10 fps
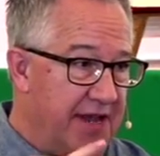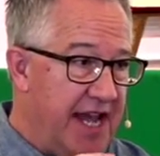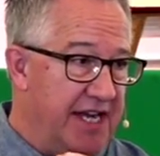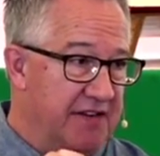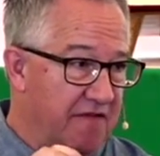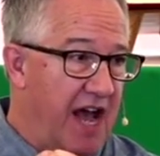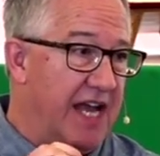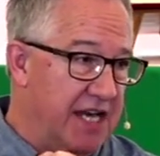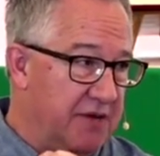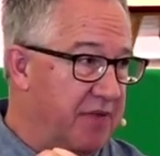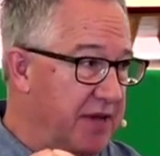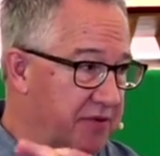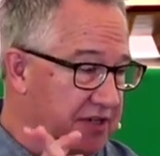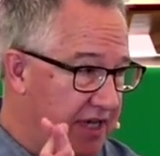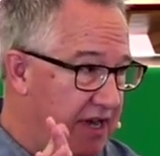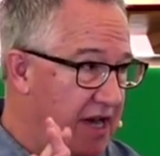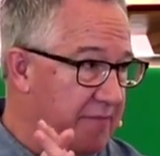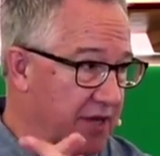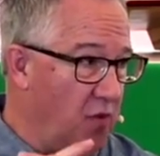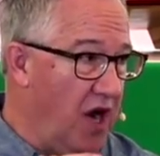and inviting people to come
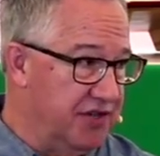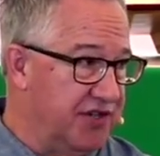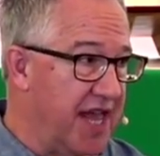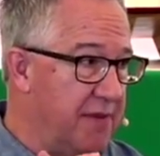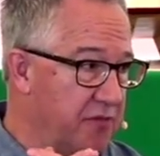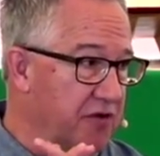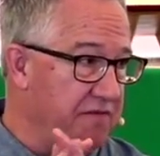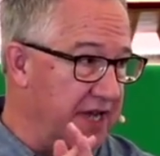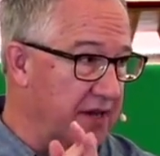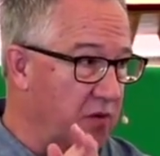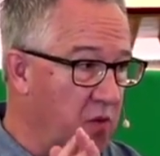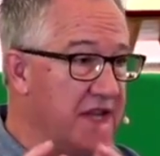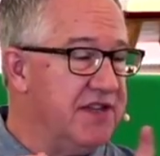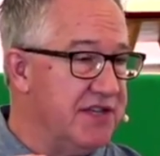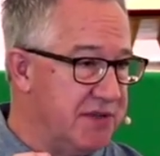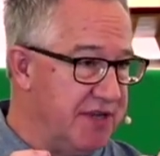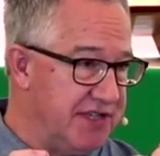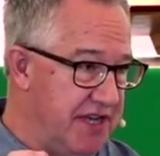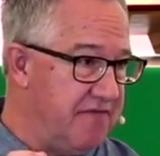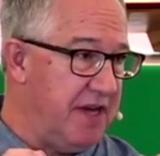and watch that movie with the
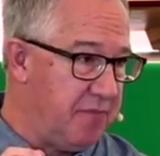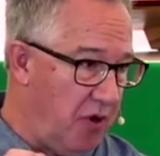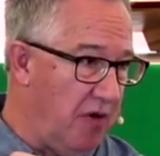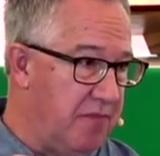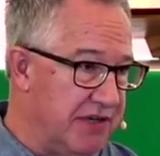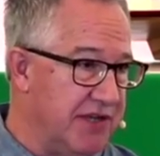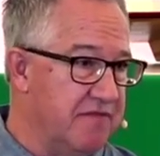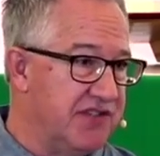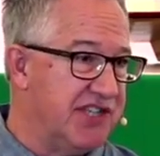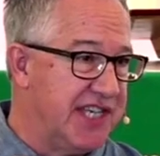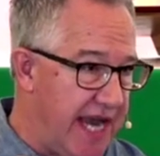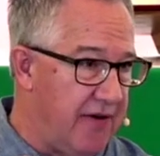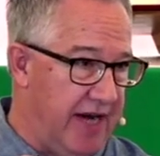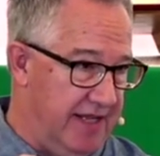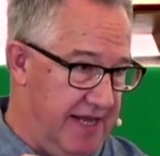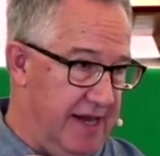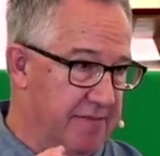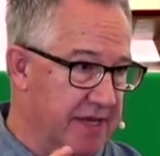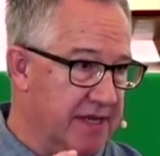specific purpose of scaring them